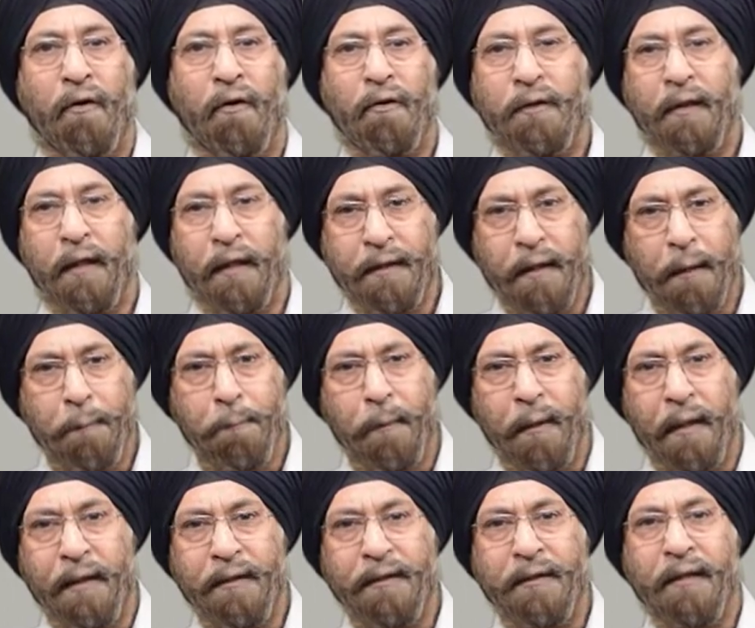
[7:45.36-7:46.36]
On the other
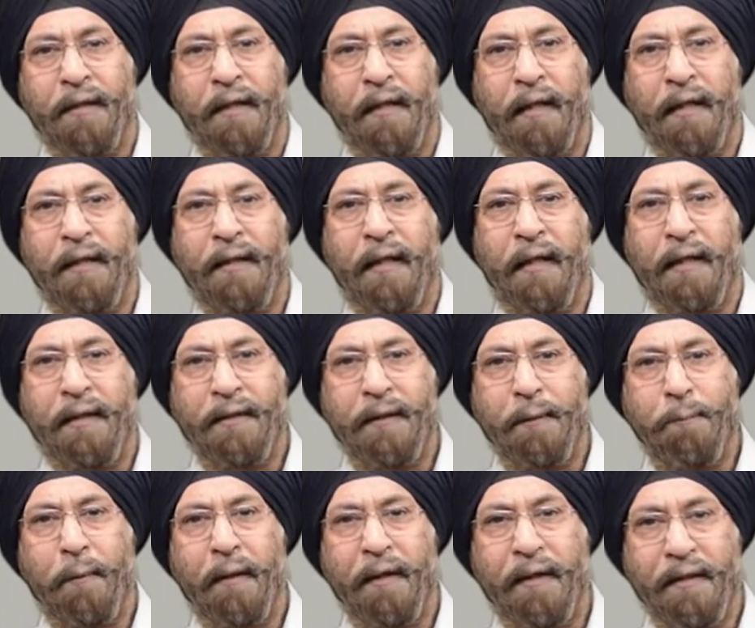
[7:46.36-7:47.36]
part, an
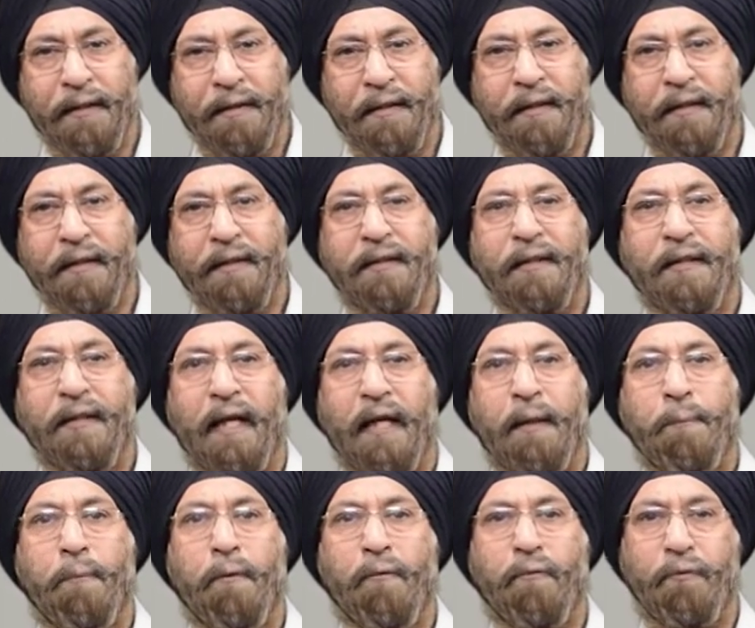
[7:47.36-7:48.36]
antipyretic is a
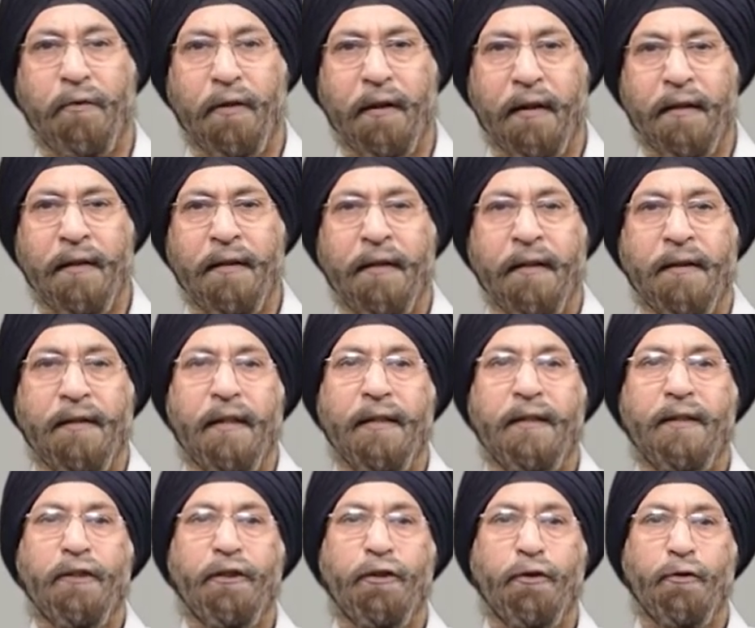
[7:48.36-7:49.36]
type of drug
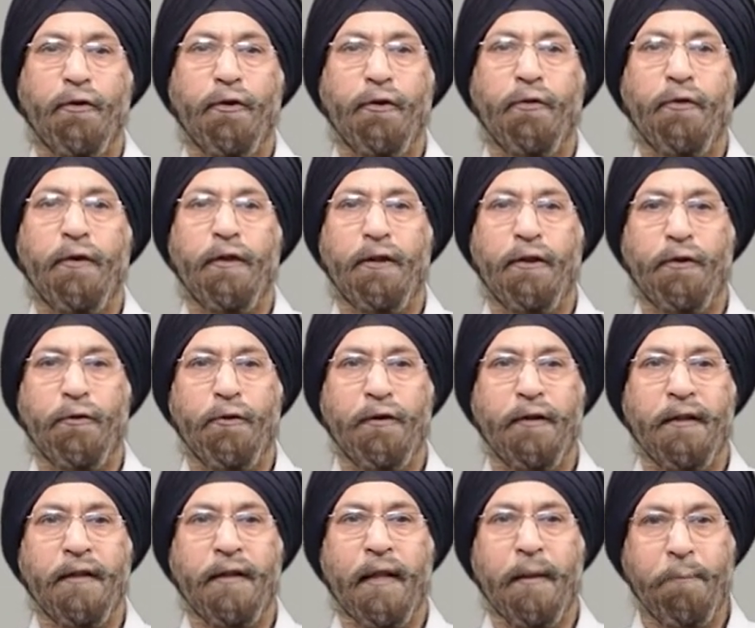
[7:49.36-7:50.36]
that is used to reduce
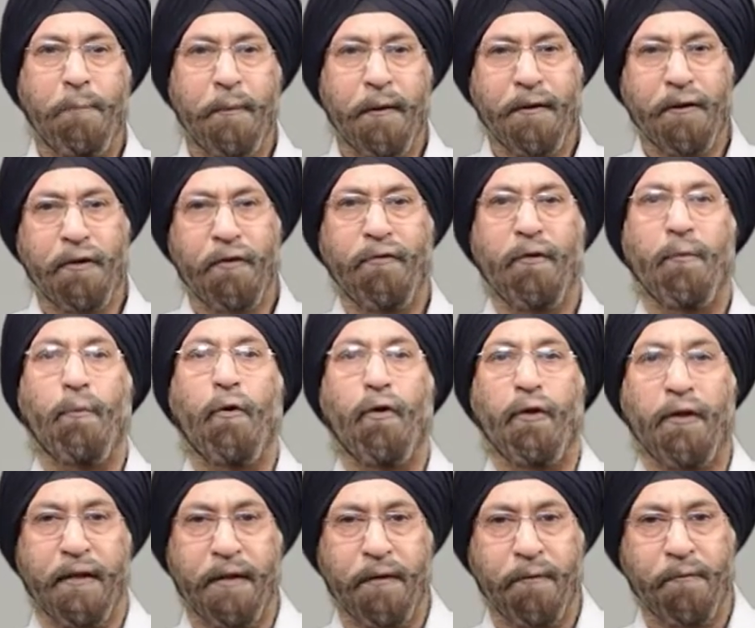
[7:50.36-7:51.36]
the temperature of the
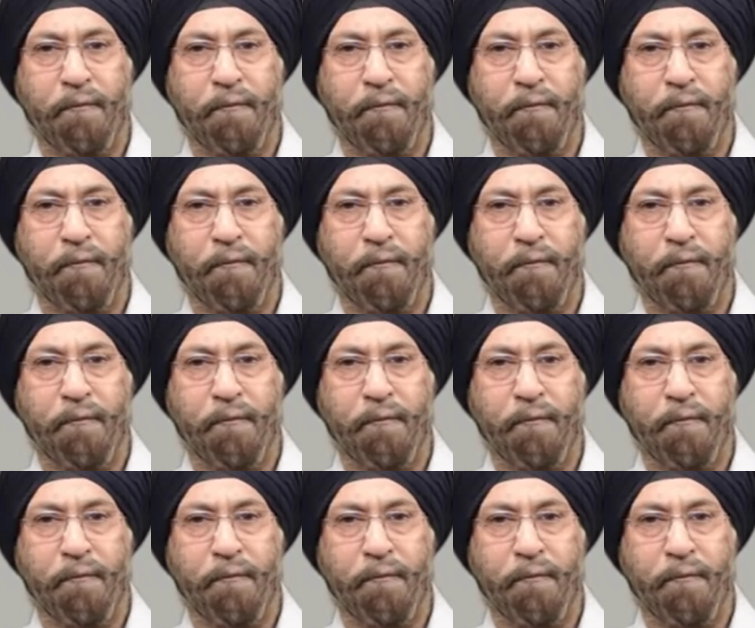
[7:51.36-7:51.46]
body.